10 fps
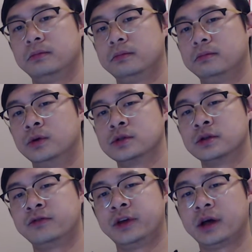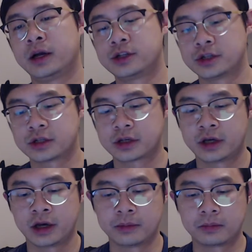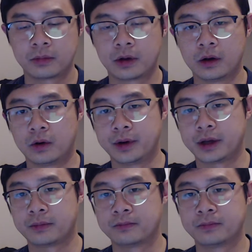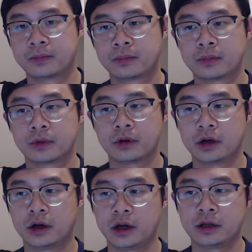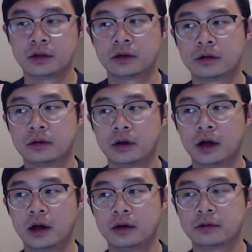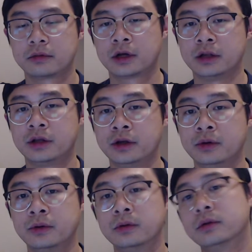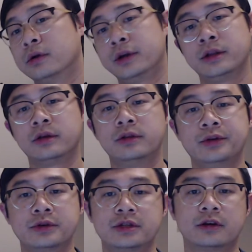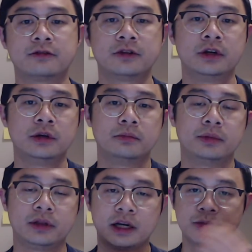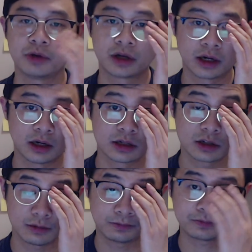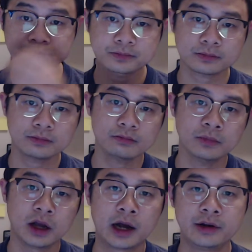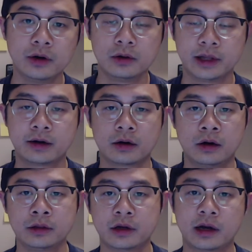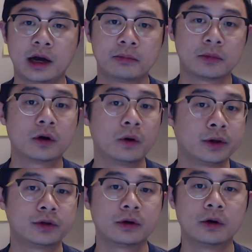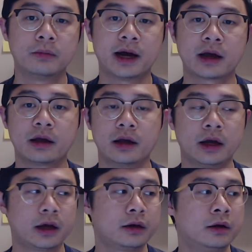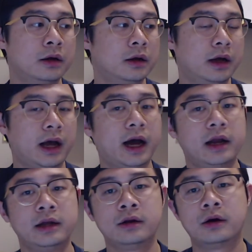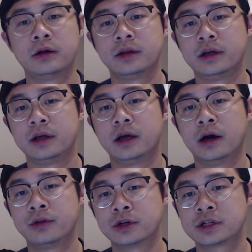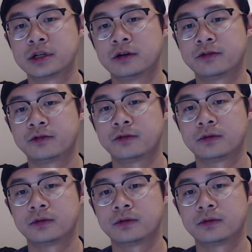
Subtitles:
most of it, I just kept going and continue learning the new stuff. But that's because I know later on that I'm going to go back and add in all the other stuff